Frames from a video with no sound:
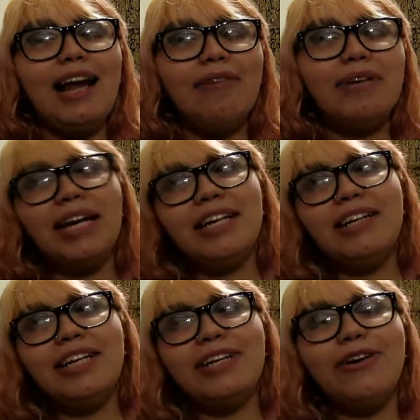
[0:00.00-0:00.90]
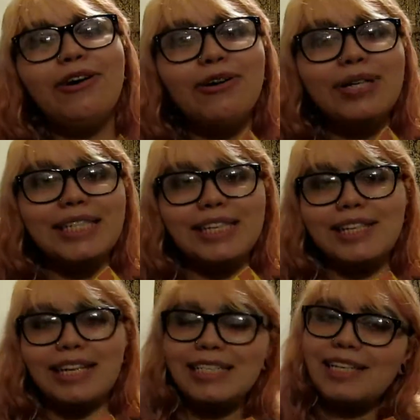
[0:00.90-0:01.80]
I'm kind of like, oh,
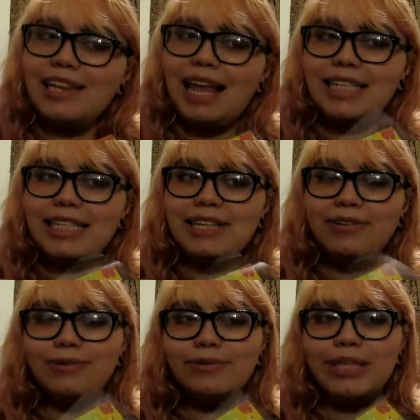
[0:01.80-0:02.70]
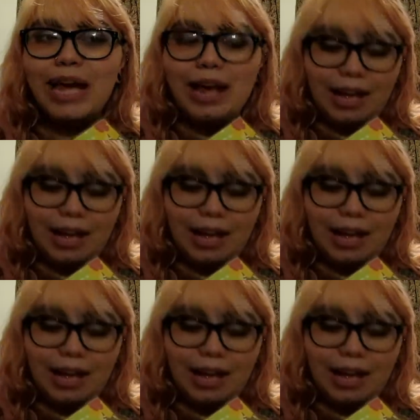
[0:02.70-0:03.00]
it's a Latina-owned